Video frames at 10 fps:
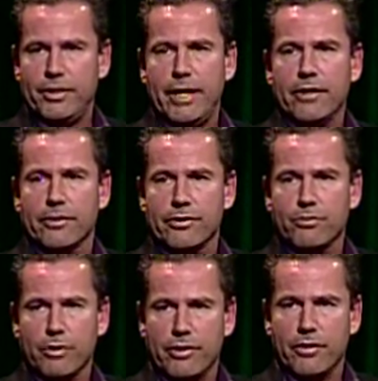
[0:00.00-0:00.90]
acres
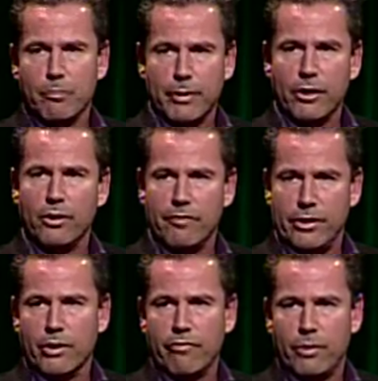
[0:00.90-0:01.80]
within the middle of the
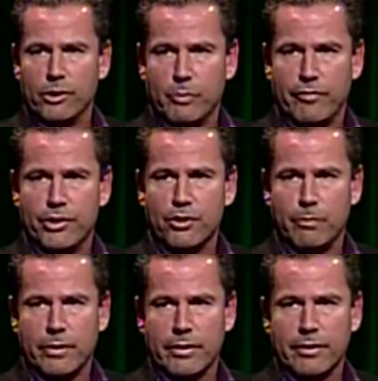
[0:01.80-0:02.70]
Elk Falls Provincial
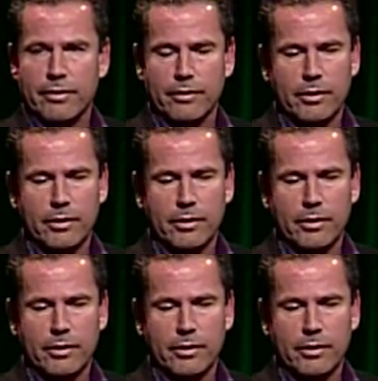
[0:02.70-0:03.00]
Park.